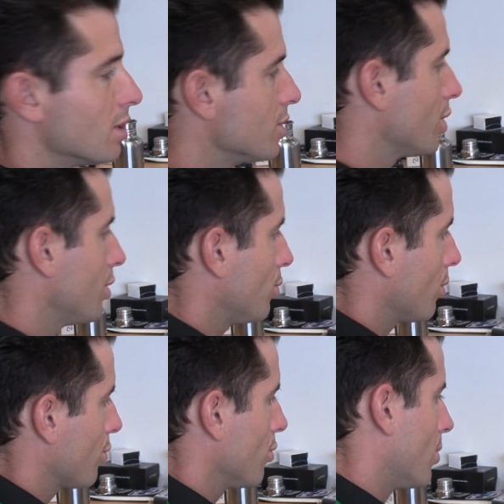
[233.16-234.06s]
So to
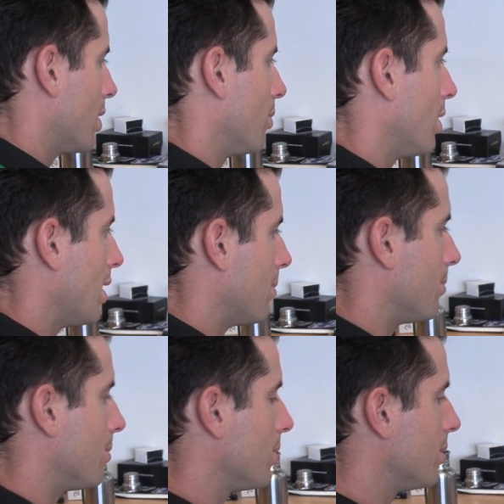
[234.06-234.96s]
talk through what
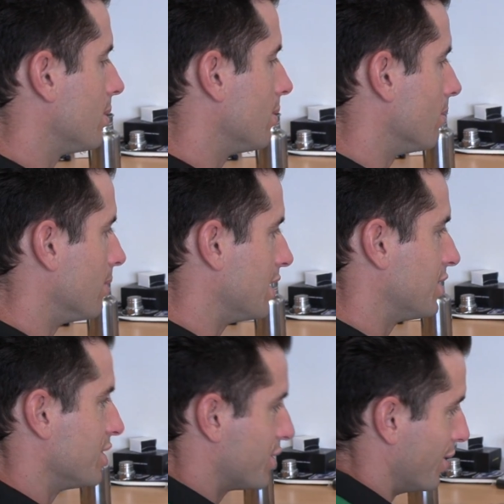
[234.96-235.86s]

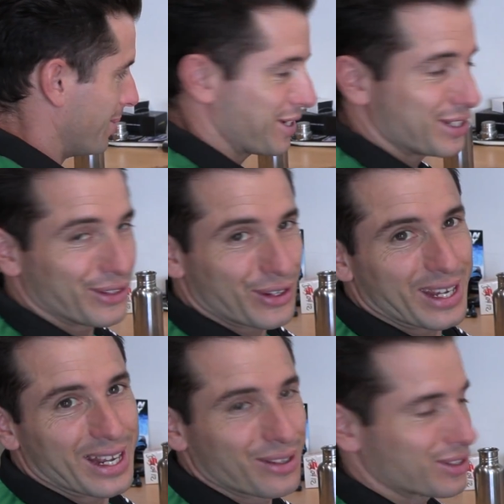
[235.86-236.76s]
this is I'm actually looking
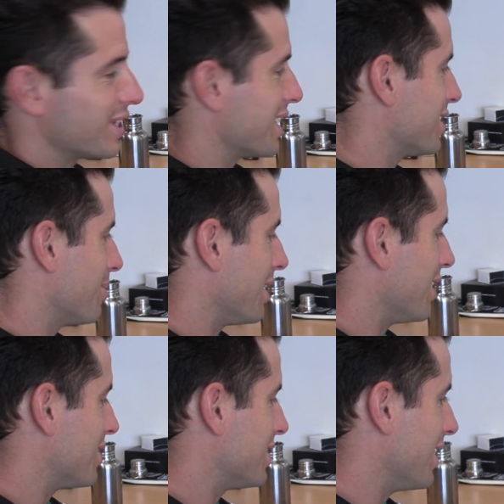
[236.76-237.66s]
at, looks like something
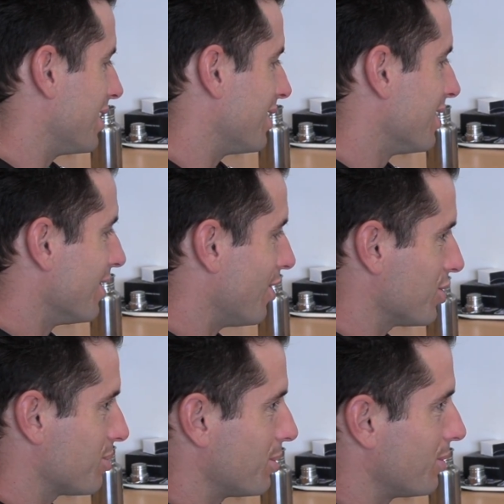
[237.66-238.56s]
you'd see at a
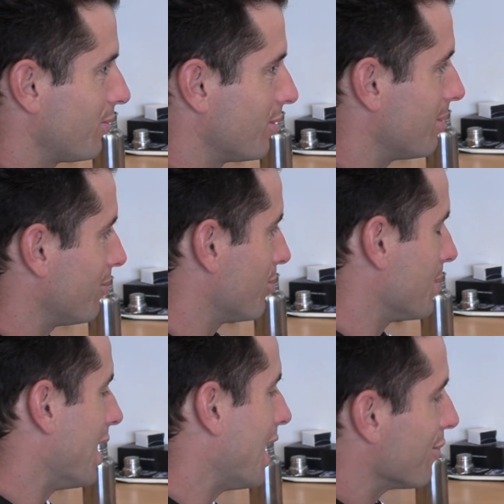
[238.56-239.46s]
hospital from
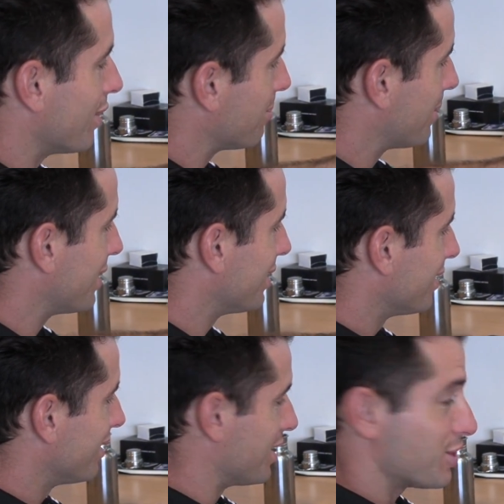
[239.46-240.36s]
your heart rate, but
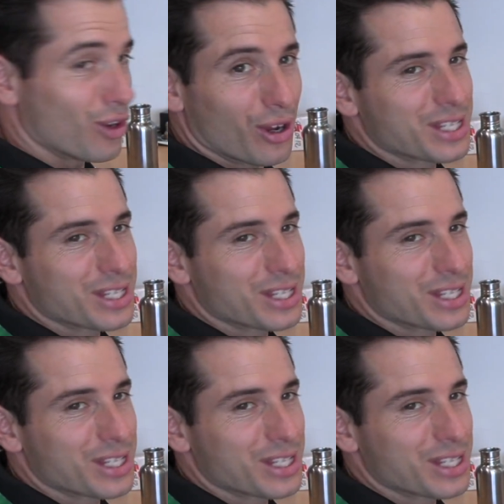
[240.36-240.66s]
it's not.